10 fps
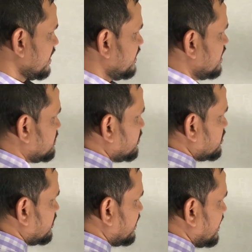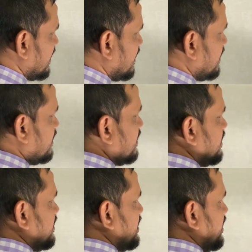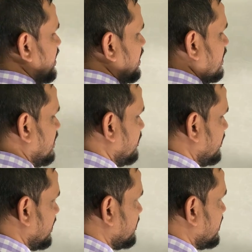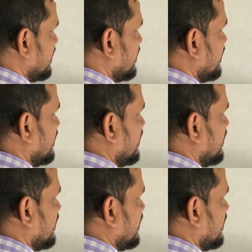this portion 10, 10, 15.